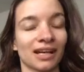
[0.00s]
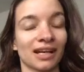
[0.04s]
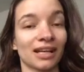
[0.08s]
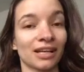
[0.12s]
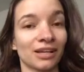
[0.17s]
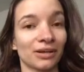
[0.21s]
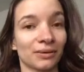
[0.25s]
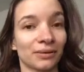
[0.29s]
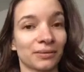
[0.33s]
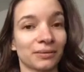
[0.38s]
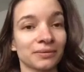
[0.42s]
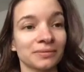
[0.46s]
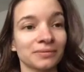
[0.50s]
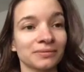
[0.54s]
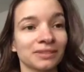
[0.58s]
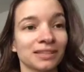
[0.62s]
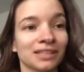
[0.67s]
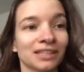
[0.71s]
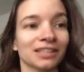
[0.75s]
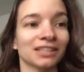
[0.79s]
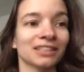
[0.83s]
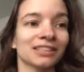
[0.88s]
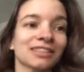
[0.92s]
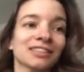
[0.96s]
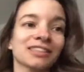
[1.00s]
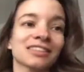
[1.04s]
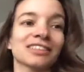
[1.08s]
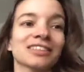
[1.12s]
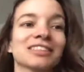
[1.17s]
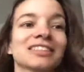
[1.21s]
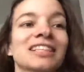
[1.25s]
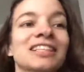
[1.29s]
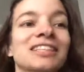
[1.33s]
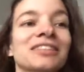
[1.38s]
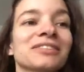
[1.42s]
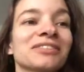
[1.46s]
Hello,
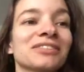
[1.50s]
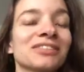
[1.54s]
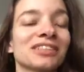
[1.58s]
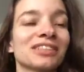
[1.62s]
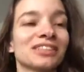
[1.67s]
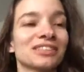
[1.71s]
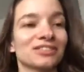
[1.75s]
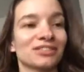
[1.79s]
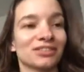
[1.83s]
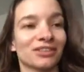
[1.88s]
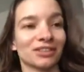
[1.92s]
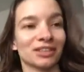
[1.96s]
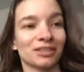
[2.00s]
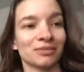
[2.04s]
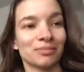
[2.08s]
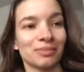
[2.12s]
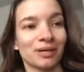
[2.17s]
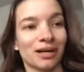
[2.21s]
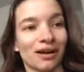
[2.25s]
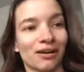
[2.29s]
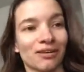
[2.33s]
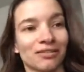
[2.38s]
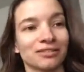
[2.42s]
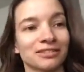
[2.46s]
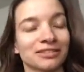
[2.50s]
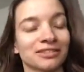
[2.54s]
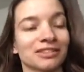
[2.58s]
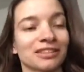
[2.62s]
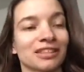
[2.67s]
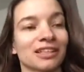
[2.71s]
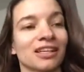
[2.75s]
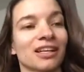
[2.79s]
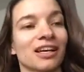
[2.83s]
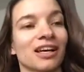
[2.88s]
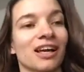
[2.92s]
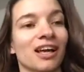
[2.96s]
today we're going to talk about
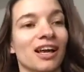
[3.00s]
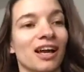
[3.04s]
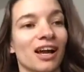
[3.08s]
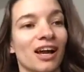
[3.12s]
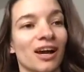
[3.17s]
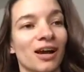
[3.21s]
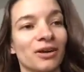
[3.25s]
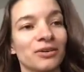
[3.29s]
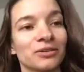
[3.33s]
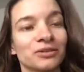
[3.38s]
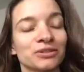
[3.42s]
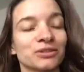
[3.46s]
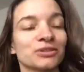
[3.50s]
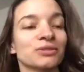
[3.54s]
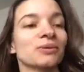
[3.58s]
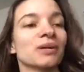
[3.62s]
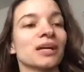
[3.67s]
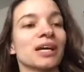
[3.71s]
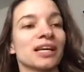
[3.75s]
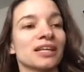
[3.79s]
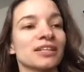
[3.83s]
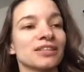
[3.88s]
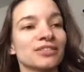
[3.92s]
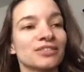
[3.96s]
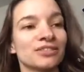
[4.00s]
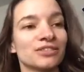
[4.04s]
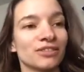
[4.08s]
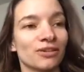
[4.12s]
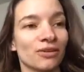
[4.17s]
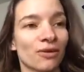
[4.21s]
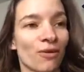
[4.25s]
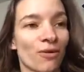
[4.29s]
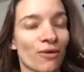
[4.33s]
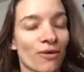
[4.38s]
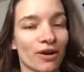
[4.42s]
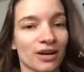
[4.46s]
how to age
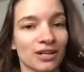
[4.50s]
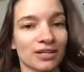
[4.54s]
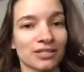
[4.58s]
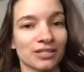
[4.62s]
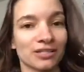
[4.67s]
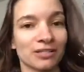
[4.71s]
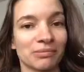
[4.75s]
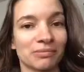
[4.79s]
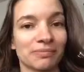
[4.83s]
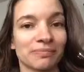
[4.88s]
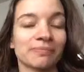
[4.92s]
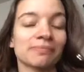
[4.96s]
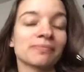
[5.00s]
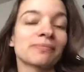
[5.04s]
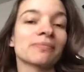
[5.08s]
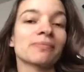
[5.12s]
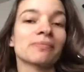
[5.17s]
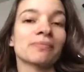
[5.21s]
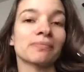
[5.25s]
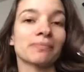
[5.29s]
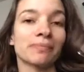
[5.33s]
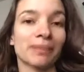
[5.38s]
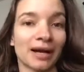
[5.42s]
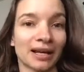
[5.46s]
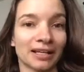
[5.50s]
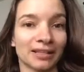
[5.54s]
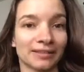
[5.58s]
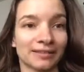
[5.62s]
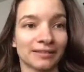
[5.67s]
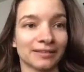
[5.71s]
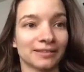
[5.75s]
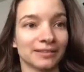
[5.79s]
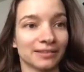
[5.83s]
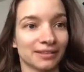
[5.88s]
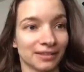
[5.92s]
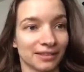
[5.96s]
the horse by
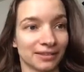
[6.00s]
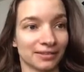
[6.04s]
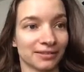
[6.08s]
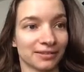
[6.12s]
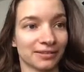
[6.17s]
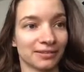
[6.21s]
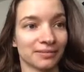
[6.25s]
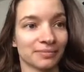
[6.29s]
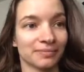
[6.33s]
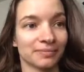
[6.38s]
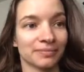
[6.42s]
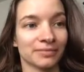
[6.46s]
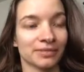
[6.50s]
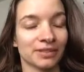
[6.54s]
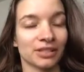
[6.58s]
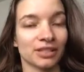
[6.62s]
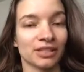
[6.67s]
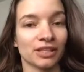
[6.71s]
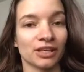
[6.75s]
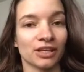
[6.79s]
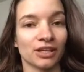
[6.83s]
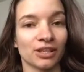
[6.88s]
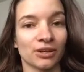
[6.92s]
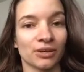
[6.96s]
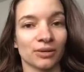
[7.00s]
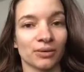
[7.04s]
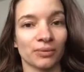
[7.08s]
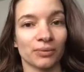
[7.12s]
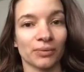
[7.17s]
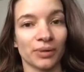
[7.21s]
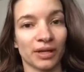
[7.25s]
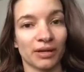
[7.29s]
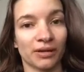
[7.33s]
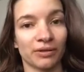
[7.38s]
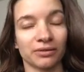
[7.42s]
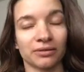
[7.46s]
the teeth.
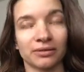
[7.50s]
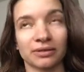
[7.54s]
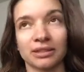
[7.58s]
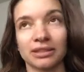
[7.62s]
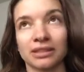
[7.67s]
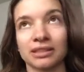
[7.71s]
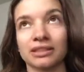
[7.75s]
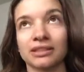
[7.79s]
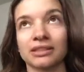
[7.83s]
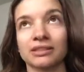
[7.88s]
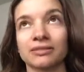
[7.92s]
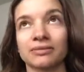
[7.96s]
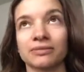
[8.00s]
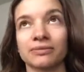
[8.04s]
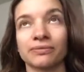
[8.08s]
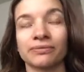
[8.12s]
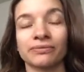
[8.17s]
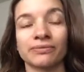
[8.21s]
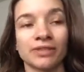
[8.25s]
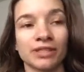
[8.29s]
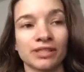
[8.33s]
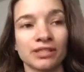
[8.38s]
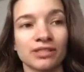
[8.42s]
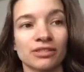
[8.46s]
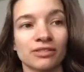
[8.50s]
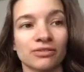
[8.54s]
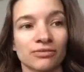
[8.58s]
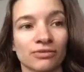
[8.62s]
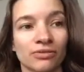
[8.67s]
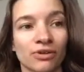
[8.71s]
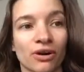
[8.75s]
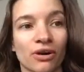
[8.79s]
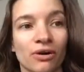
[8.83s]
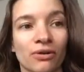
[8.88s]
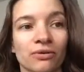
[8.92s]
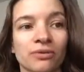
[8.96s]
Well, first
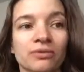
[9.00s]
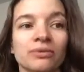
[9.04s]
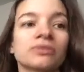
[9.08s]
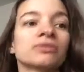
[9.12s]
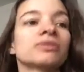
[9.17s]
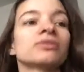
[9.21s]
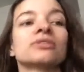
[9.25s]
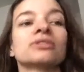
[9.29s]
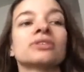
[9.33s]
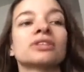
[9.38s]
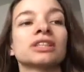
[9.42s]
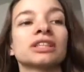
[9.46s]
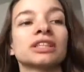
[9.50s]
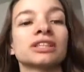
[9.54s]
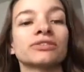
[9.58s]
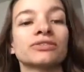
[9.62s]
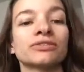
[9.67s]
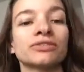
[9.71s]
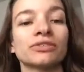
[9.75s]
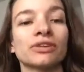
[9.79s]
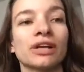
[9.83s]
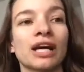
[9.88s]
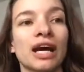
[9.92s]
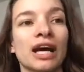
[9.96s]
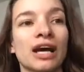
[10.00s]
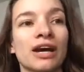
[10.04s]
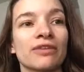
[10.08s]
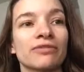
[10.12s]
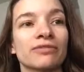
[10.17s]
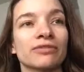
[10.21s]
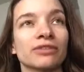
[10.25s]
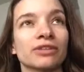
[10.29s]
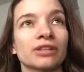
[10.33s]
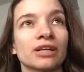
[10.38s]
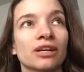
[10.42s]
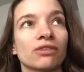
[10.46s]
of all, if you have
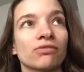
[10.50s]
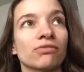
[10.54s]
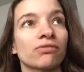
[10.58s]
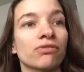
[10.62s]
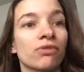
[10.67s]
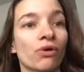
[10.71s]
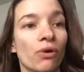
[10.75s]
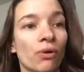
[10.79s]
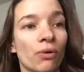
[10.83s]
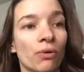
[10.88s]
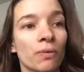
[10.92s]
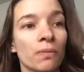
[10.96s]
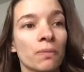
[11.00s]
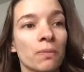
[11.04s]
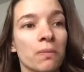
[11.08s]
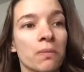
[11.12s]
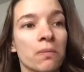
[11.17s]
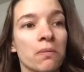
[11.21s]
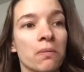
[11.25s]
a foal,